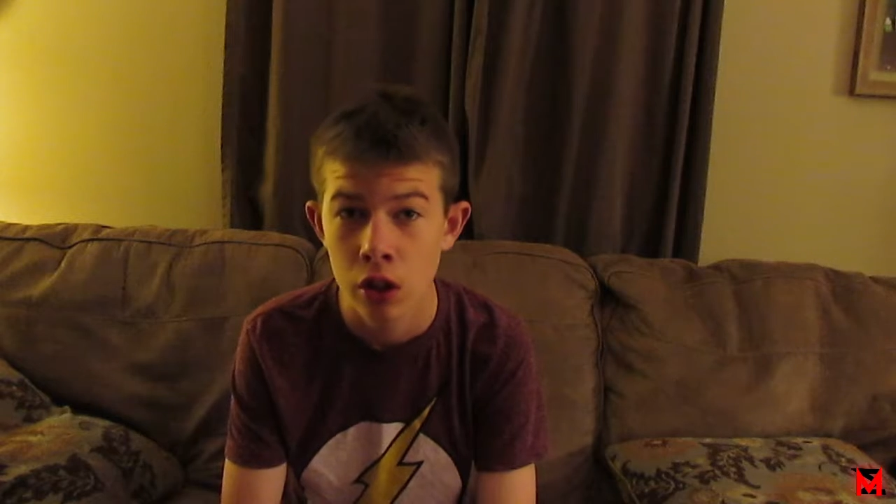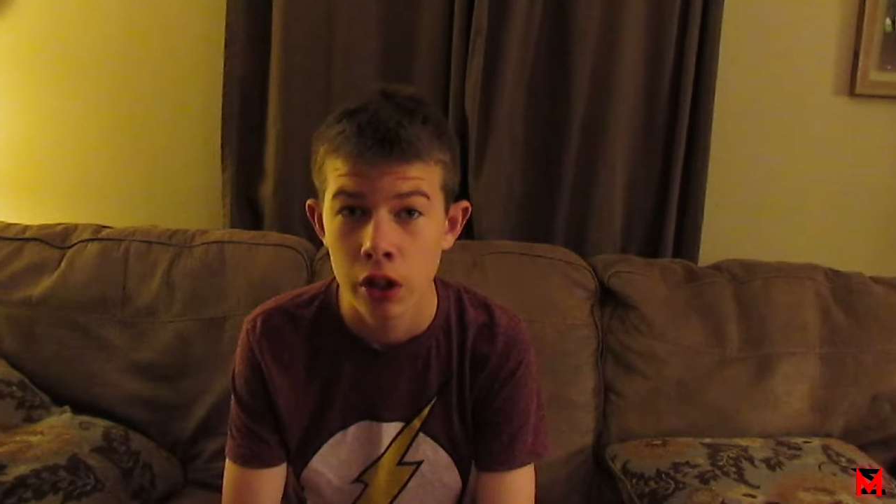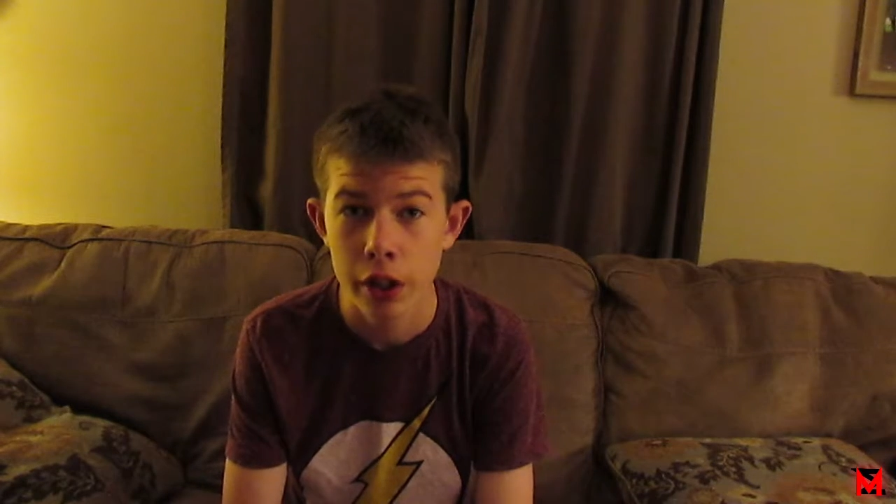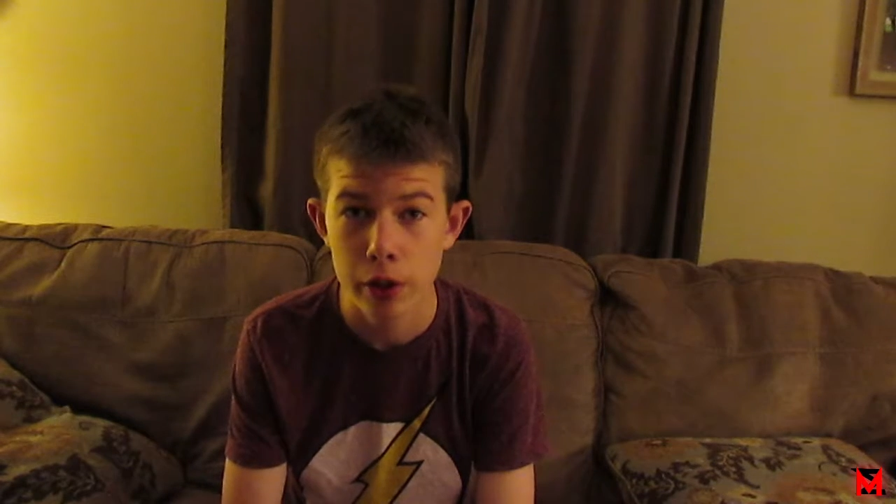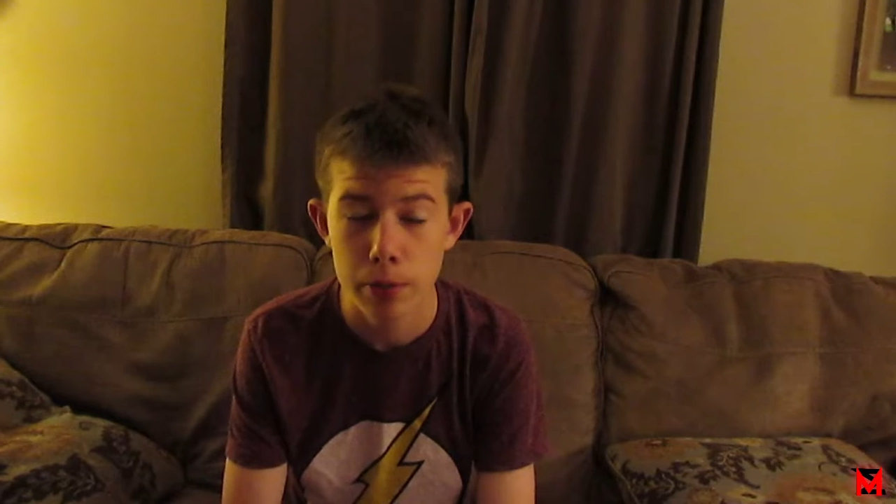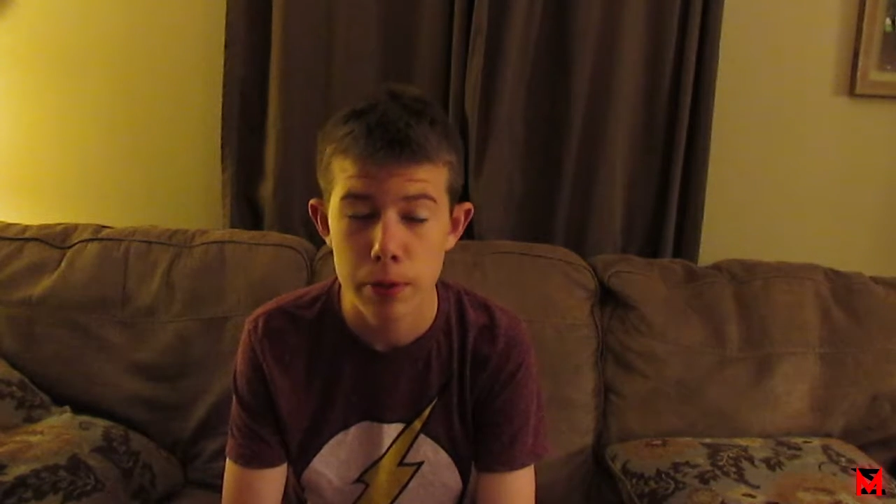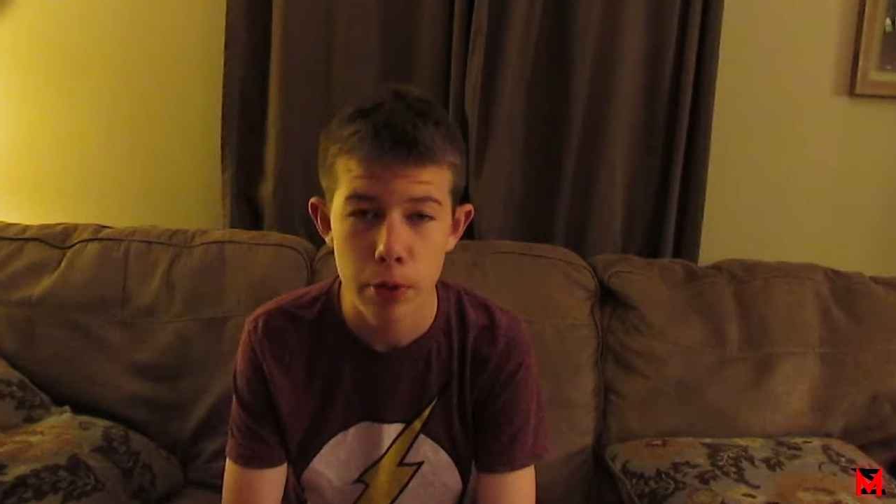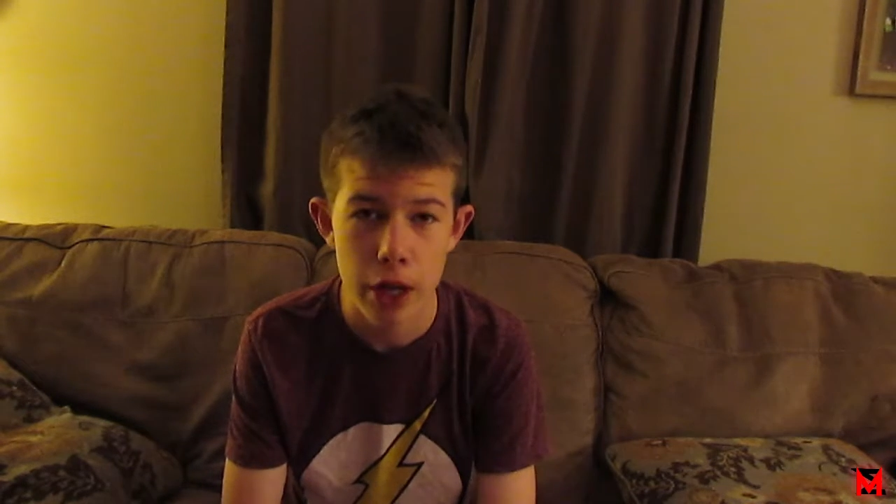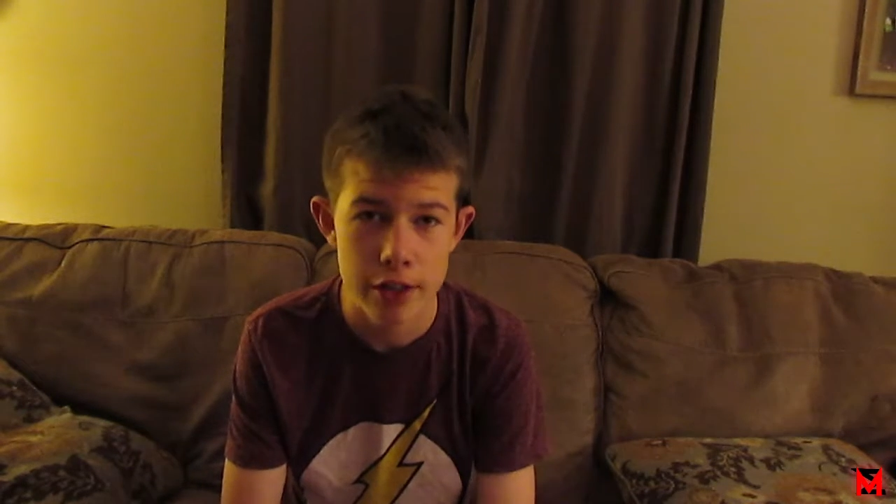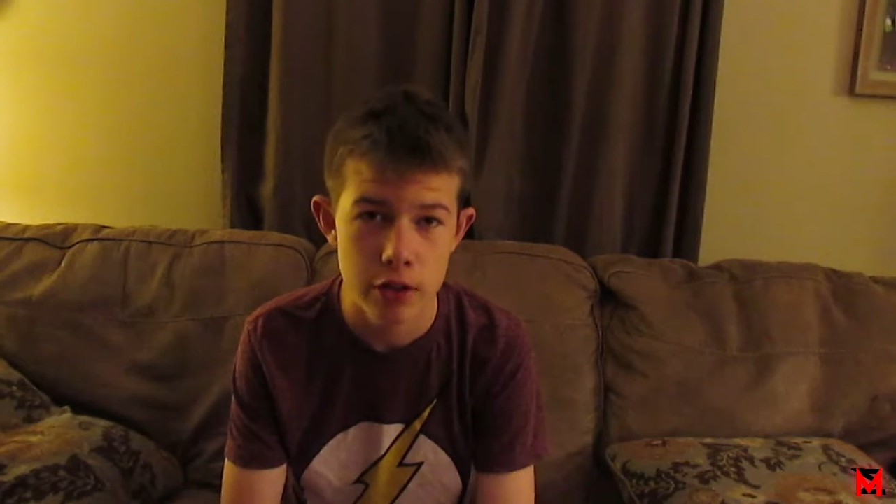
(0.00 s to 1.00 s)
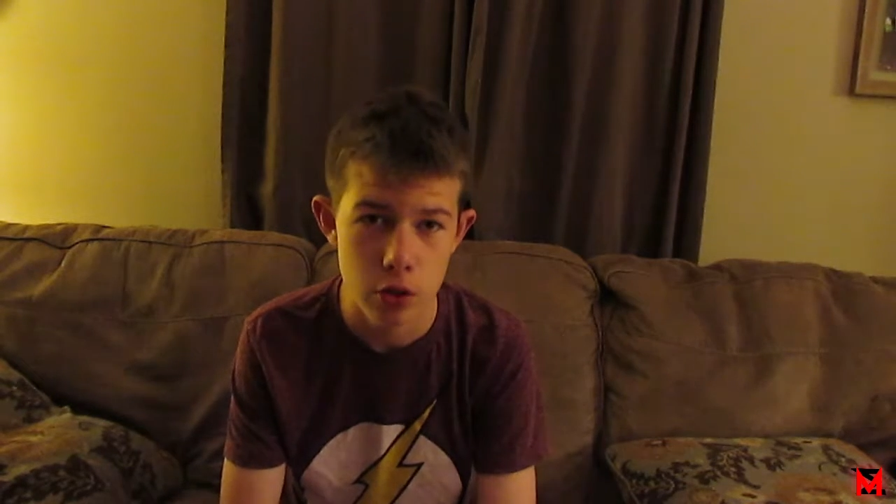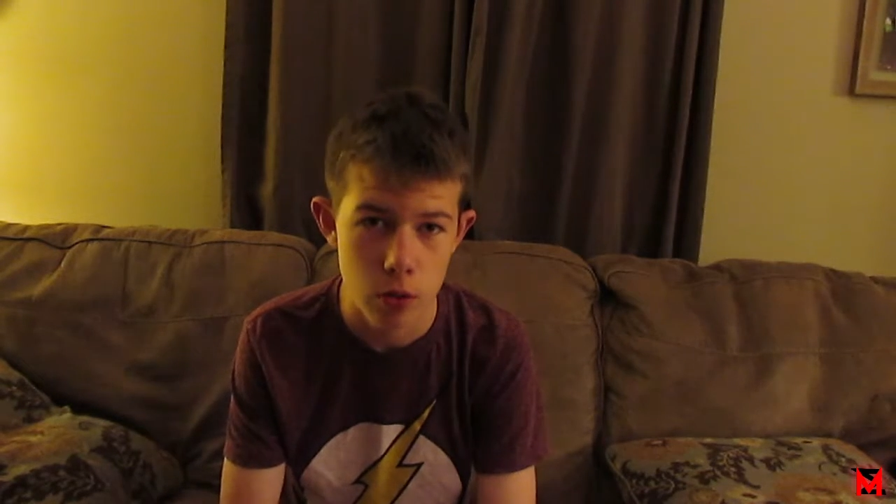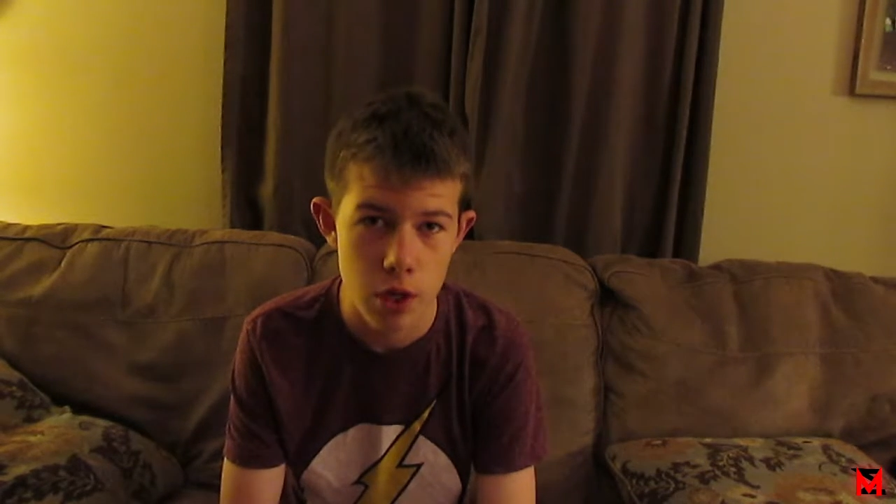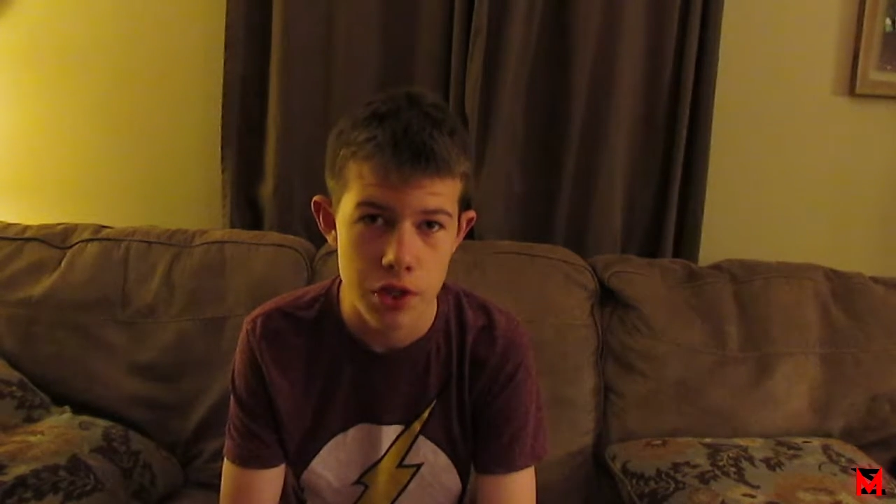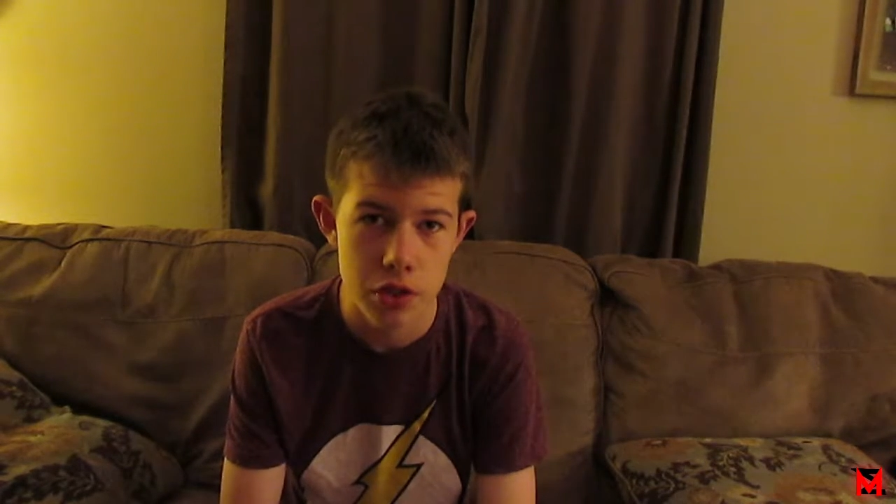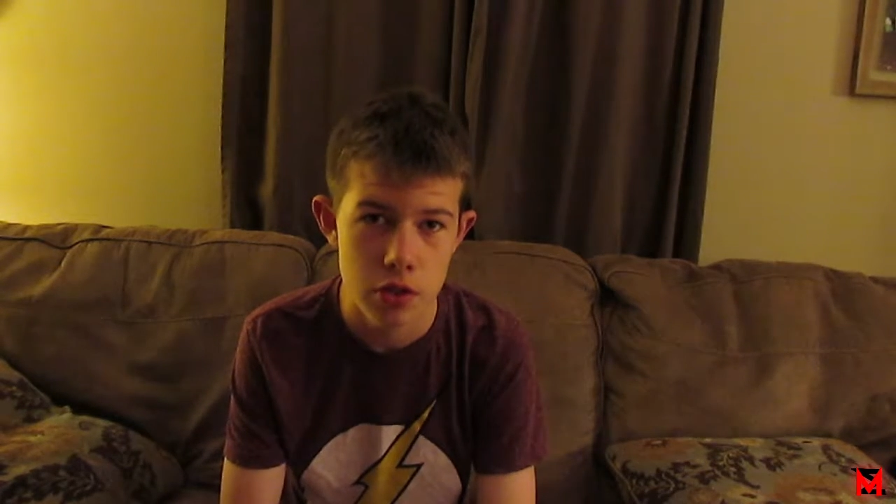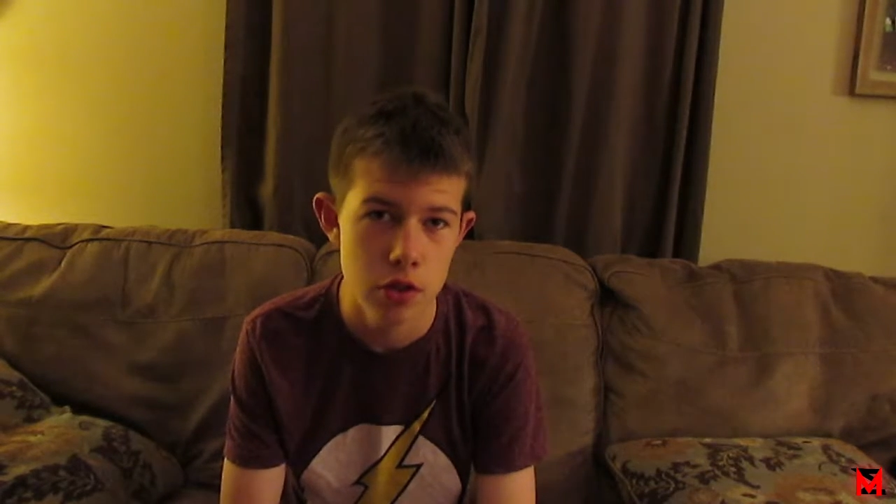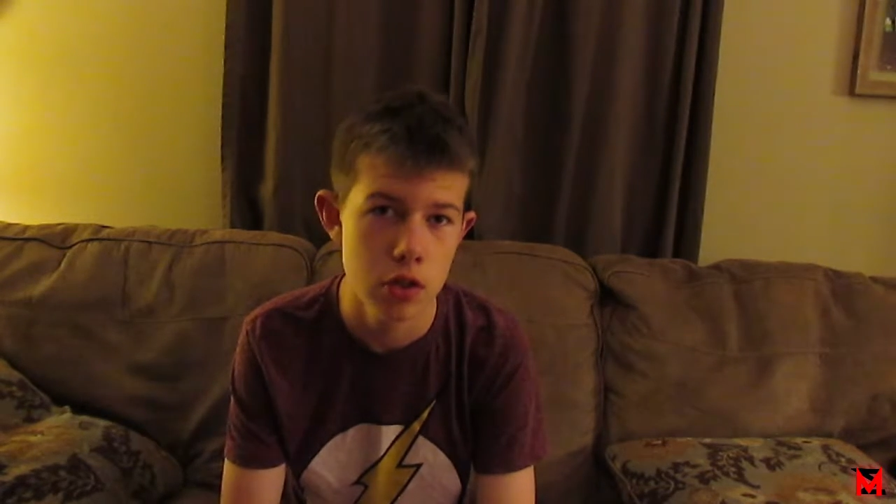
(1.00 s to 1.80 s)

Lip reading: Like when people ask you questions,